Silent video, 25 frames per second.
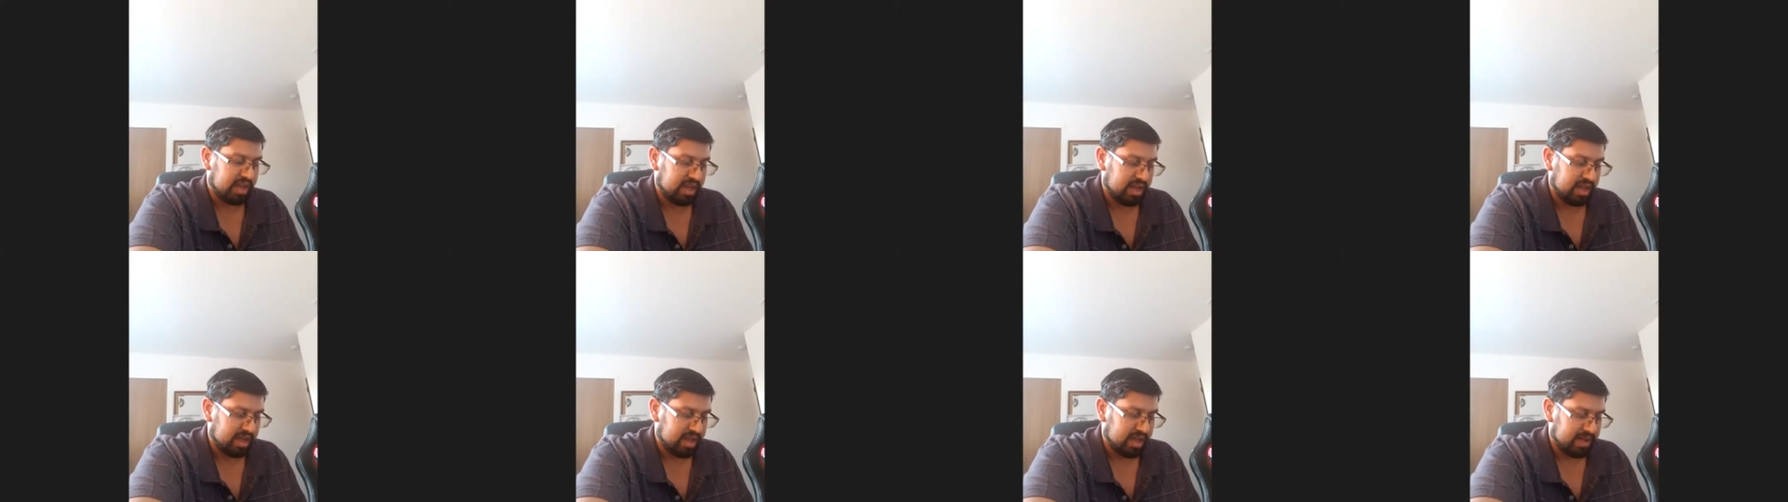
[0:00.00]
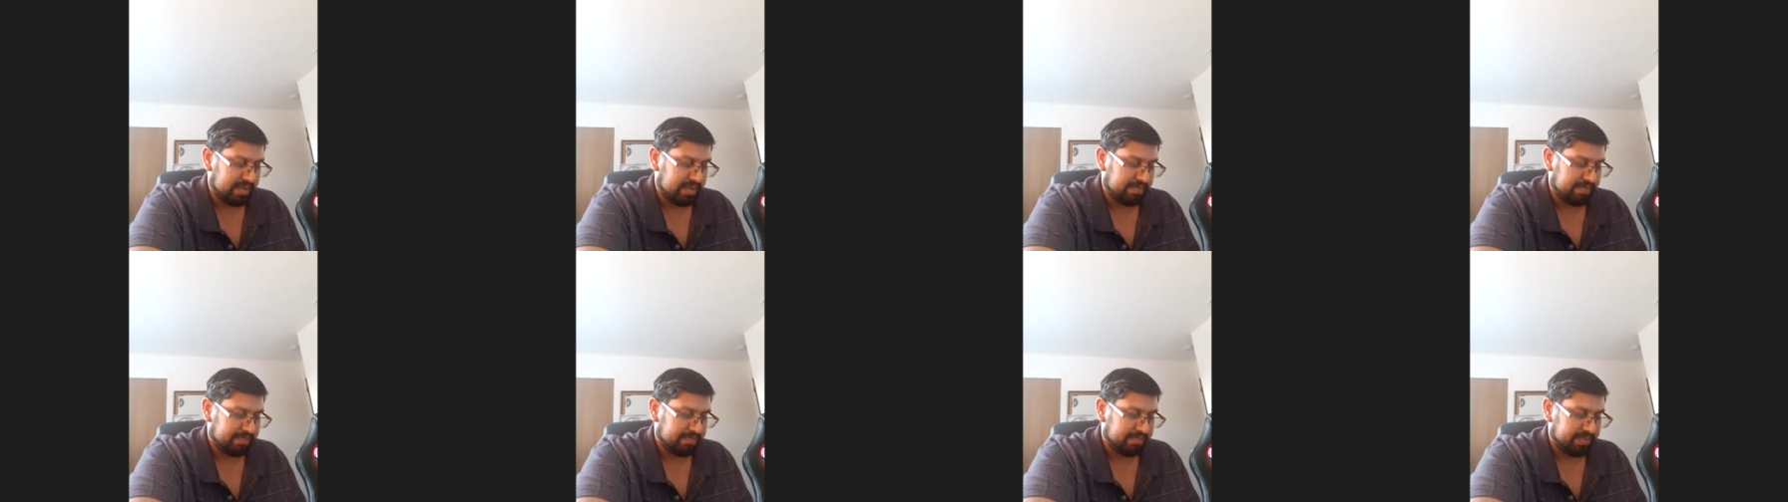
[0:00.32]

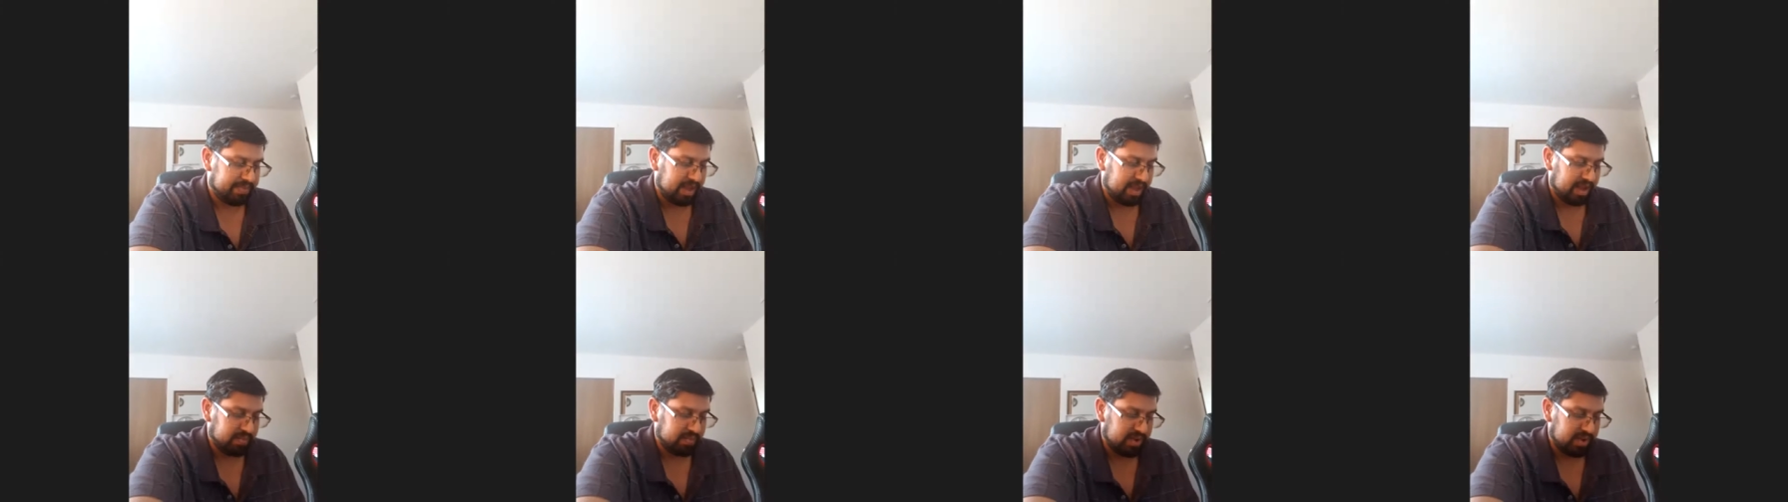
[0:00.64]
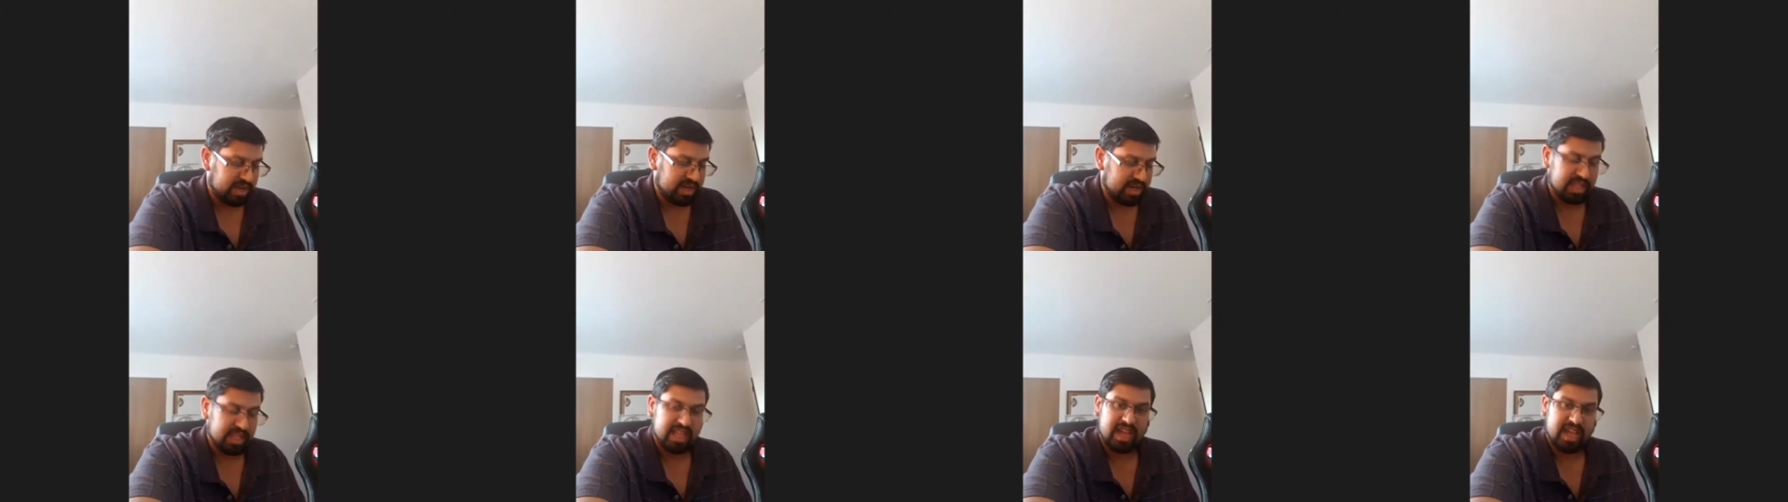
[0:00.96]
Um, and we
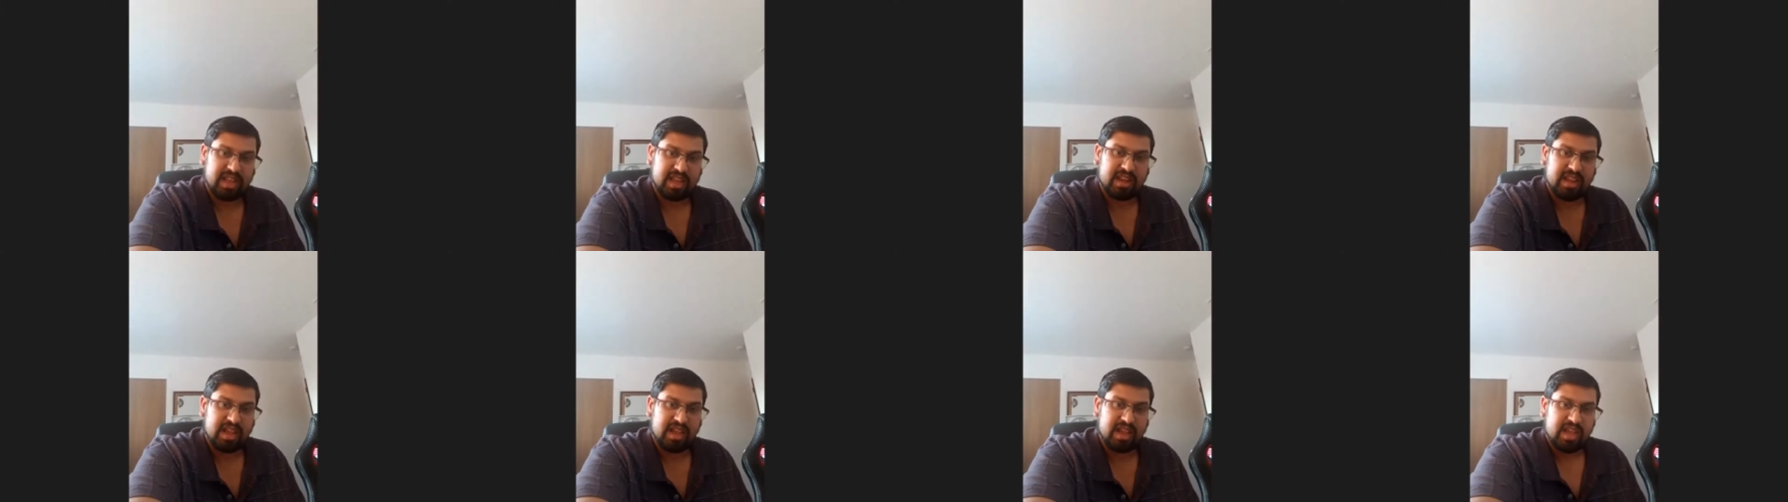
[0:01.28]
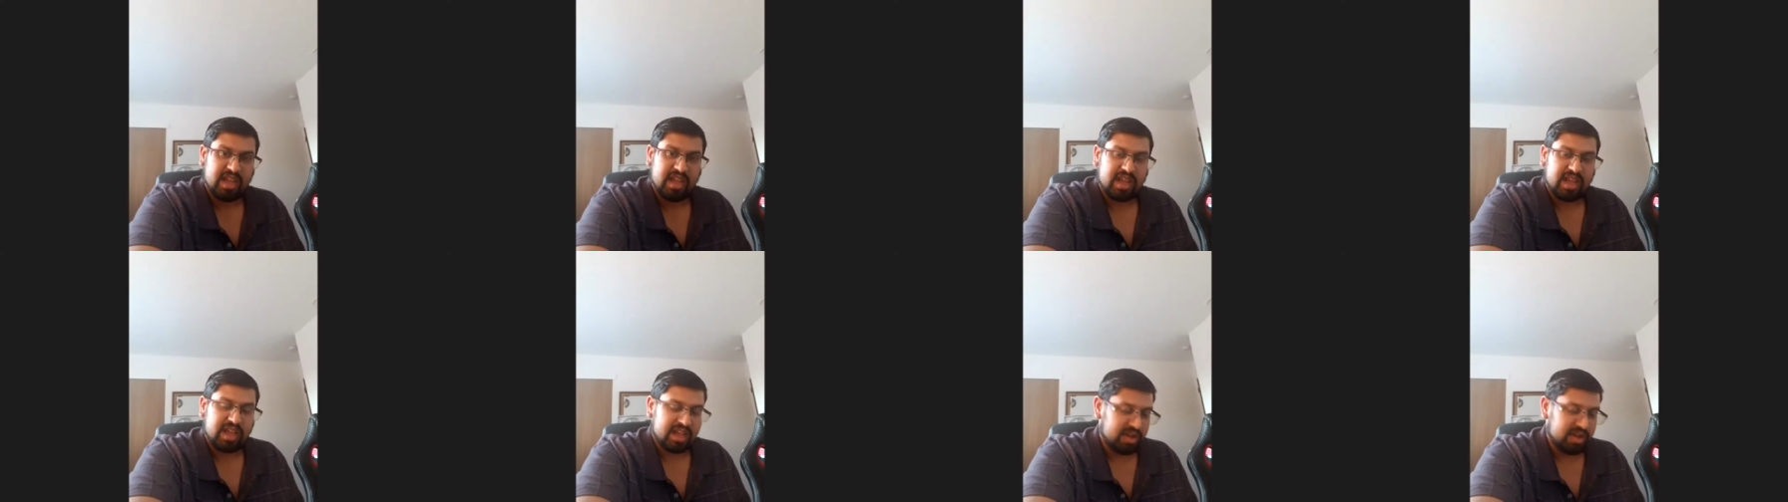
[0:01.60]
see that
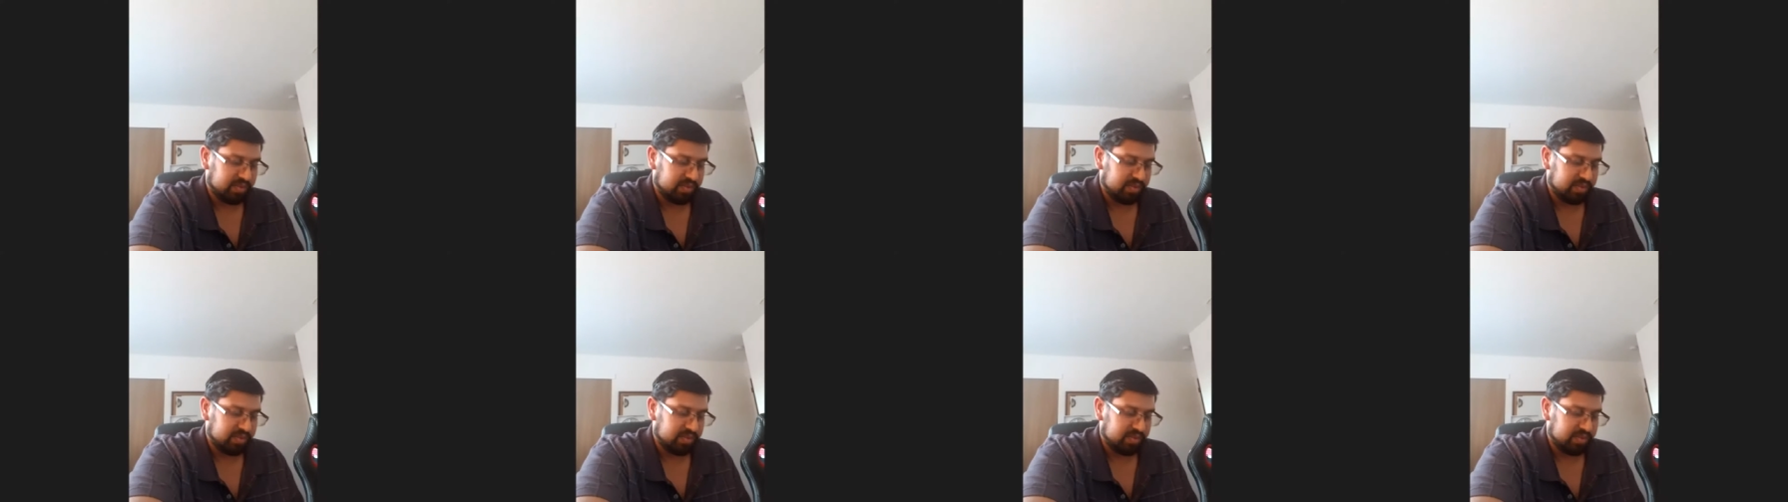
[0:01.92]
uh,